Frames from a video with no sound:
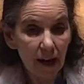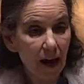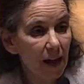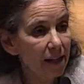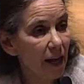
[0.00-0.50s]

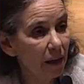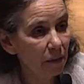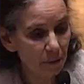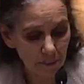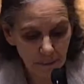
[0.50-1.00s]
I
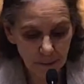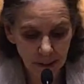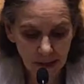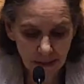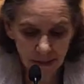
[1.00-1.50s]
cannot
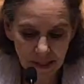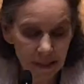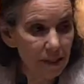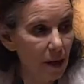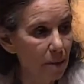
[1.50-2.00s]
begin
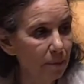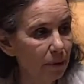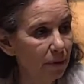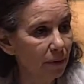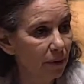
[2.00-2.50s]
this
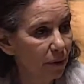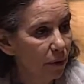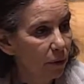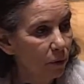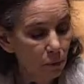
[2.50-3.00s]
sermon
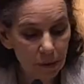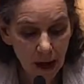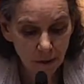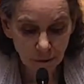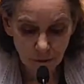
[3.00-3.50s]

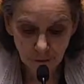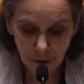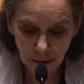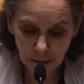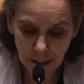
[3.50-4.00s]
without
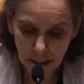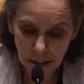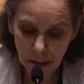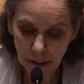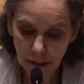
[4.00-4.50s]

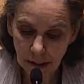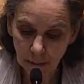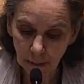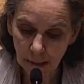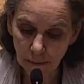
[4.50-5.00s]
referring to the
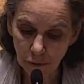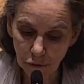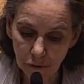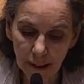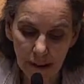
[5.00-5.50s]
deeply
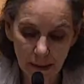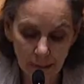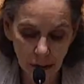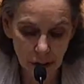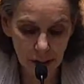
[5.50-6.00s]
moving
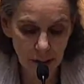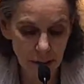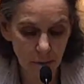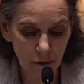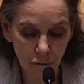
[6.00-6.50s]

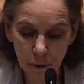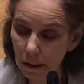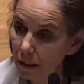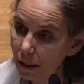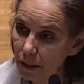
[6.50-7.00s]
images we've
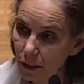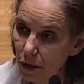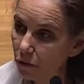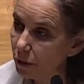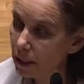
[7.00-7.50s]
witnessed
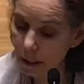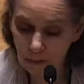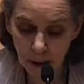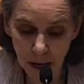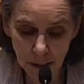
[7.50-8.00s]
over this
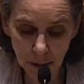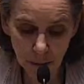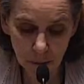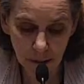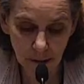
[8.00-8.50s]

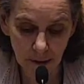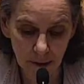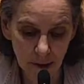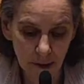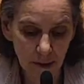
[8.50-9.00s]
past
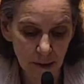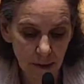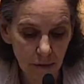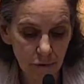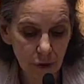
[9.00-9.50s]
week
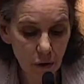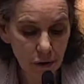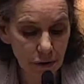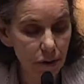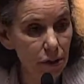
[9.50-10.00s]
of the
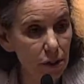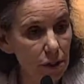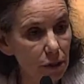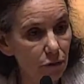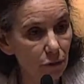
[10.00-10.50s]

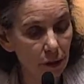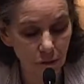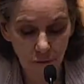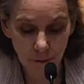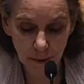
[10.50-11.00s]
hostages
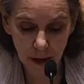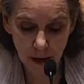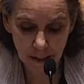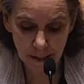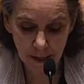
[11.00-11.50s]
freed from
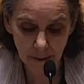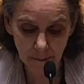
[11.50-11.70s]
Gaza.